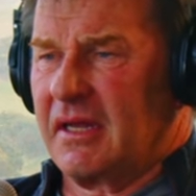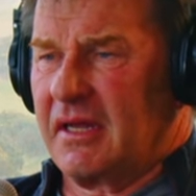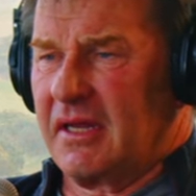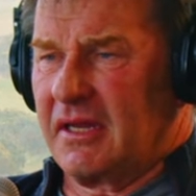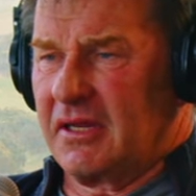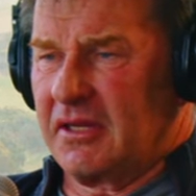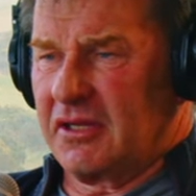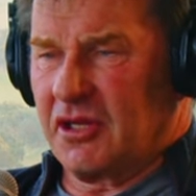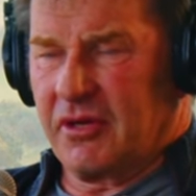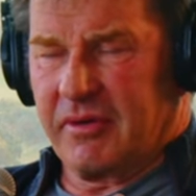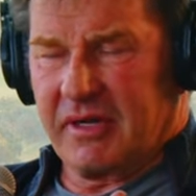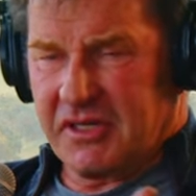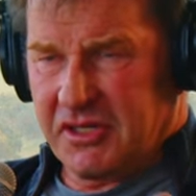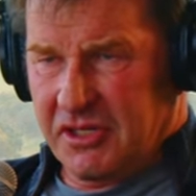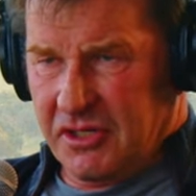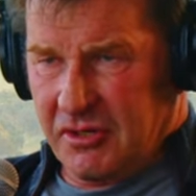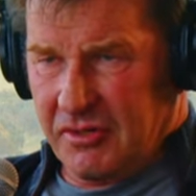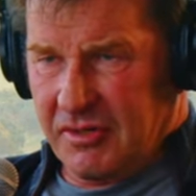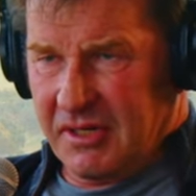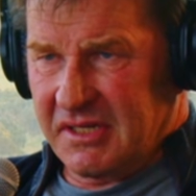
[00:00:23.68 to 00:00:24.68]
U S
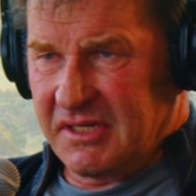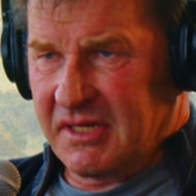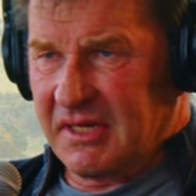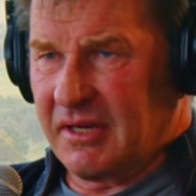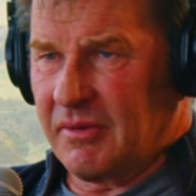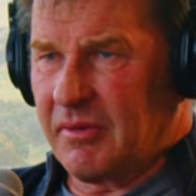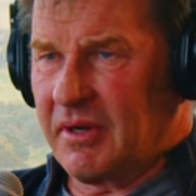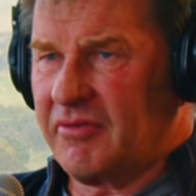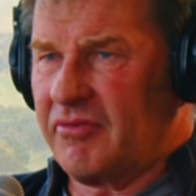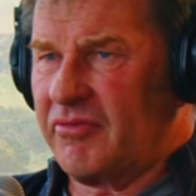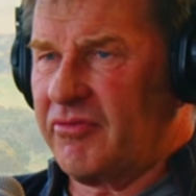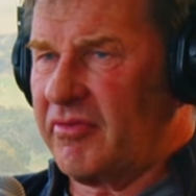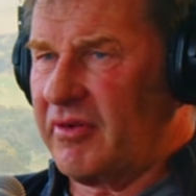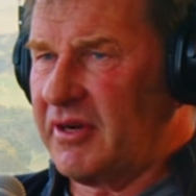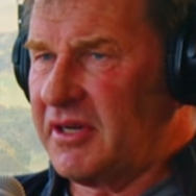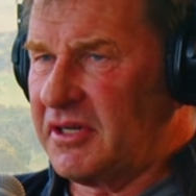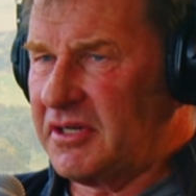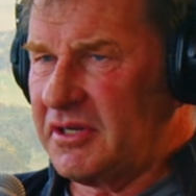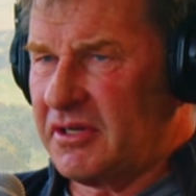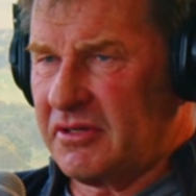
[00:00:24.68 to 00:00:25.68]
junior, didn't he? Mm. Won
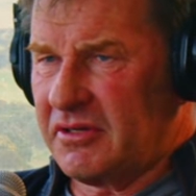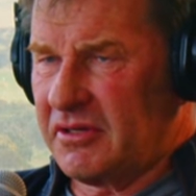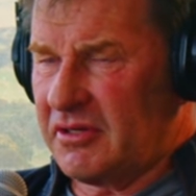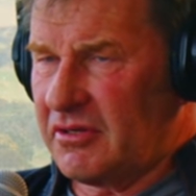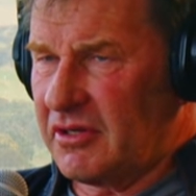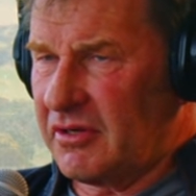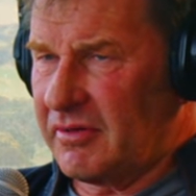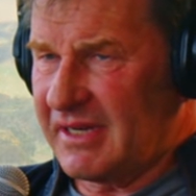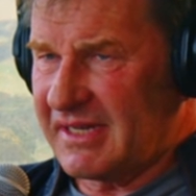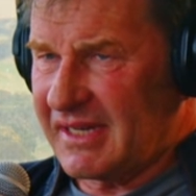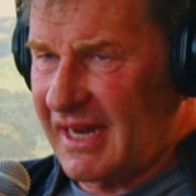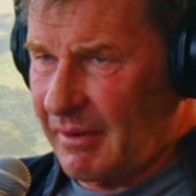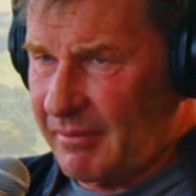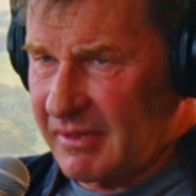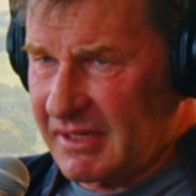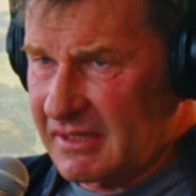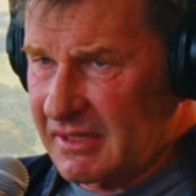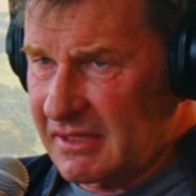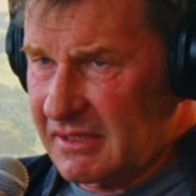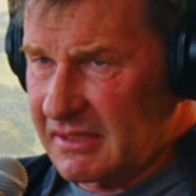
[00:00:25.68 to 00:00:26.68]
three U S
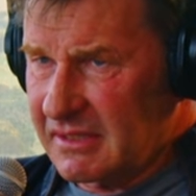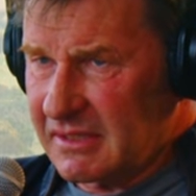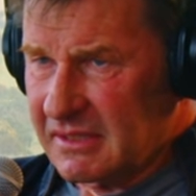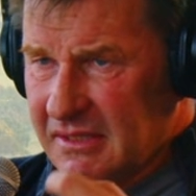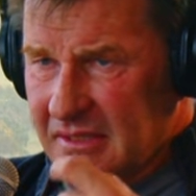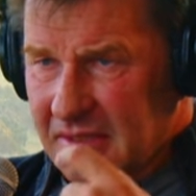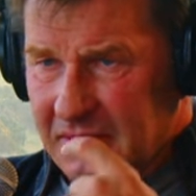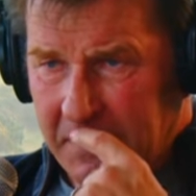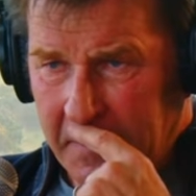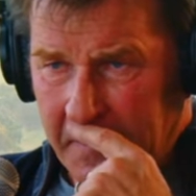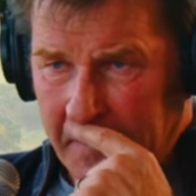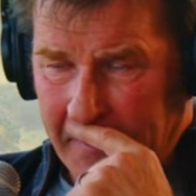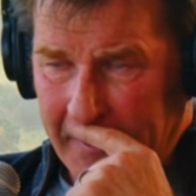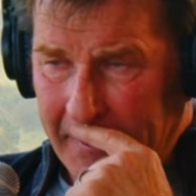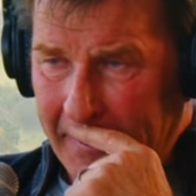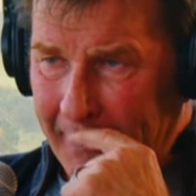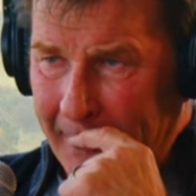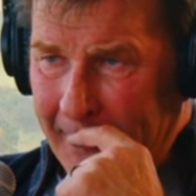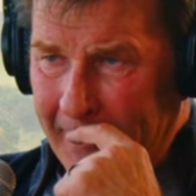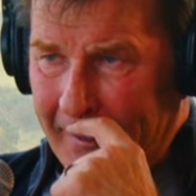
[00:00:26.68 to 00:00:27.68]
amateurs, yeah, in a row.
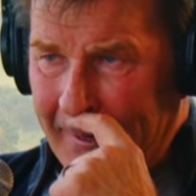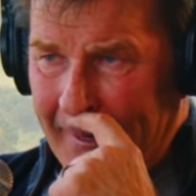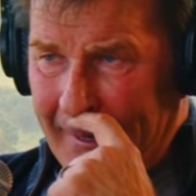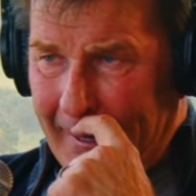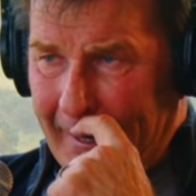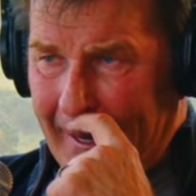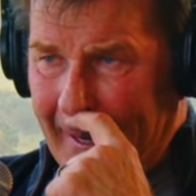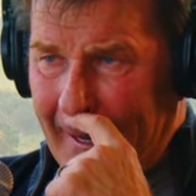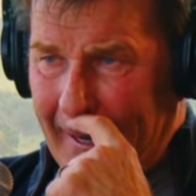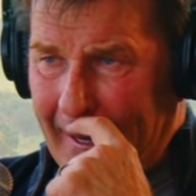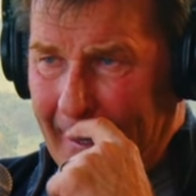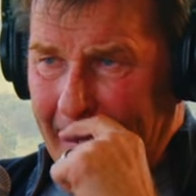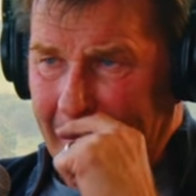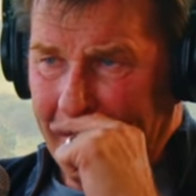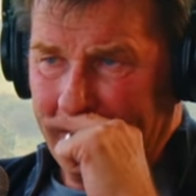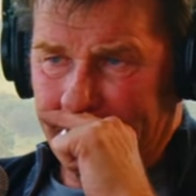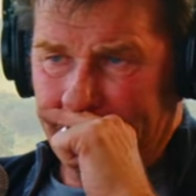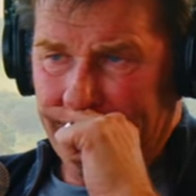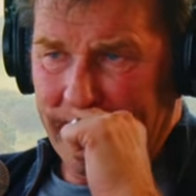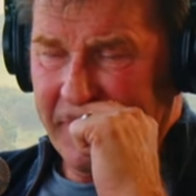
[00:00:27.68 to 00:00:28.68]

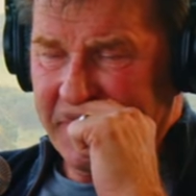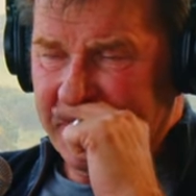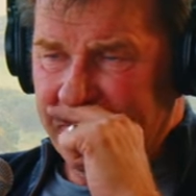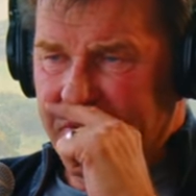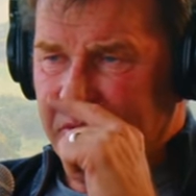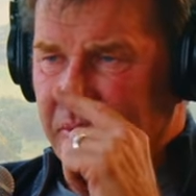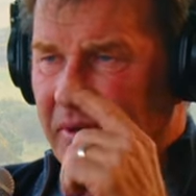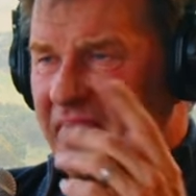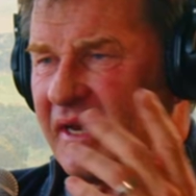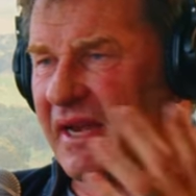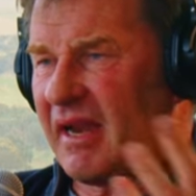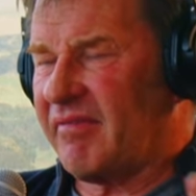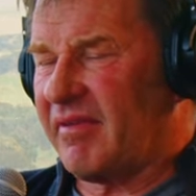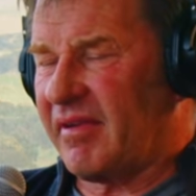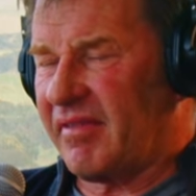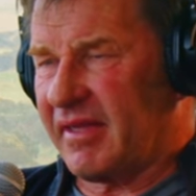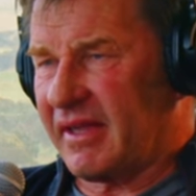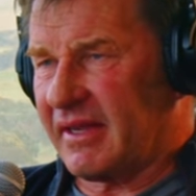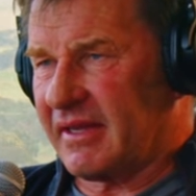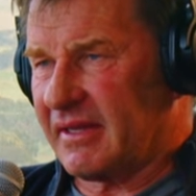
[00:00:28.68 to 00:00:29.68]
Uh, so he's winning
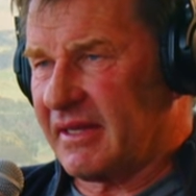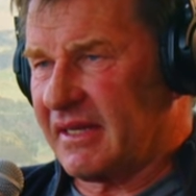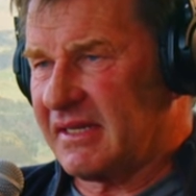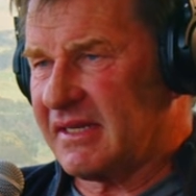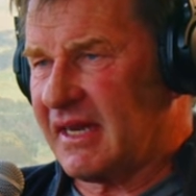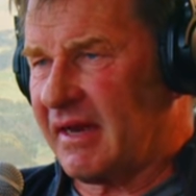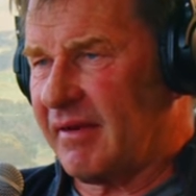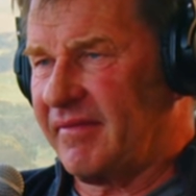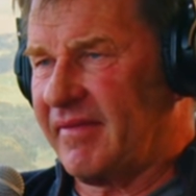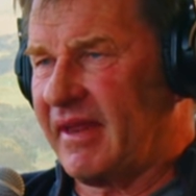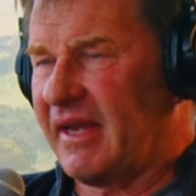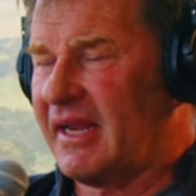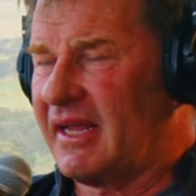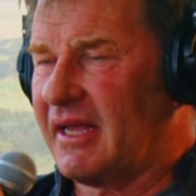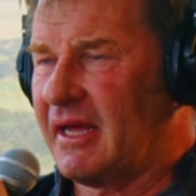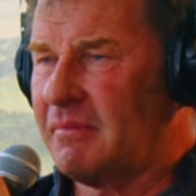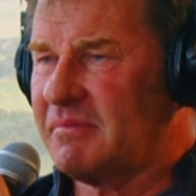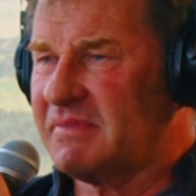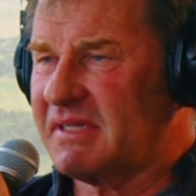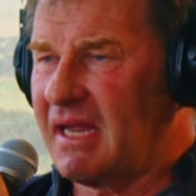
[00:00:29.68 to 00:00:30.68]
everything, and then he
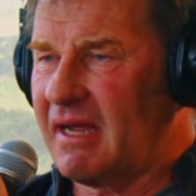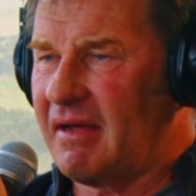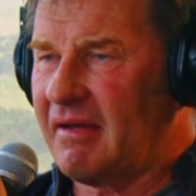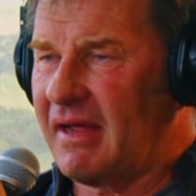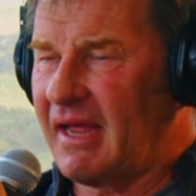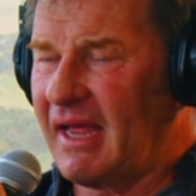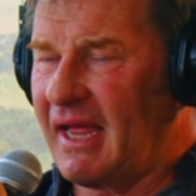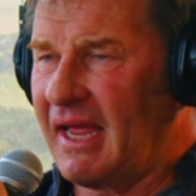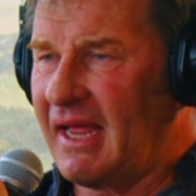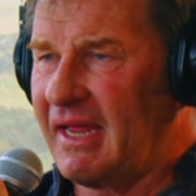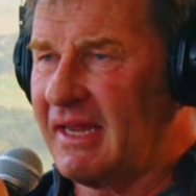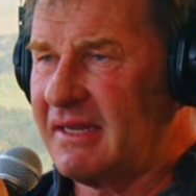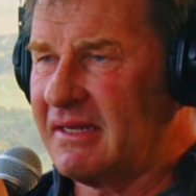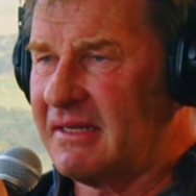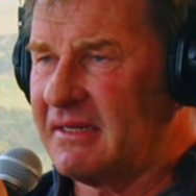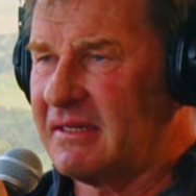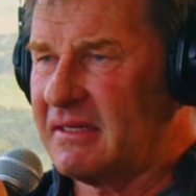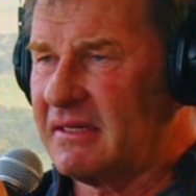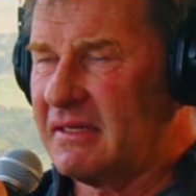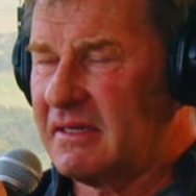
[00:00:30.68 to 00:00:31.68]
comes out
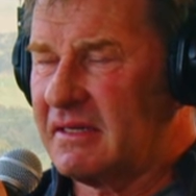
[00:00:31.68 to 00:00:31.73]
and